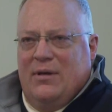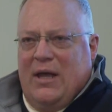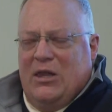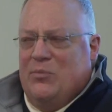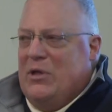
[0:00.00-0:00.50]

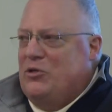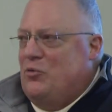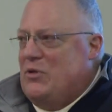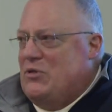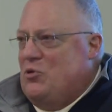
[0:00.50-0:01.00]

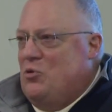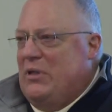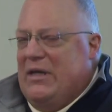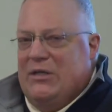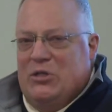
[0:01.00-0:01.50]
elementary school
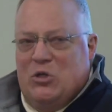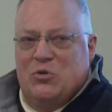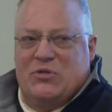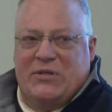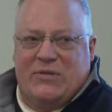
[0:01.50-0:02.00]
in
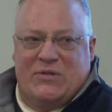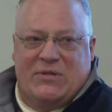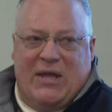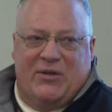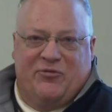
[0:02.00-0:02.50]
use in the
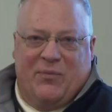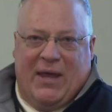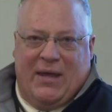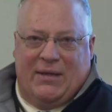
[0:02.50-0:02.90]
state of Maine.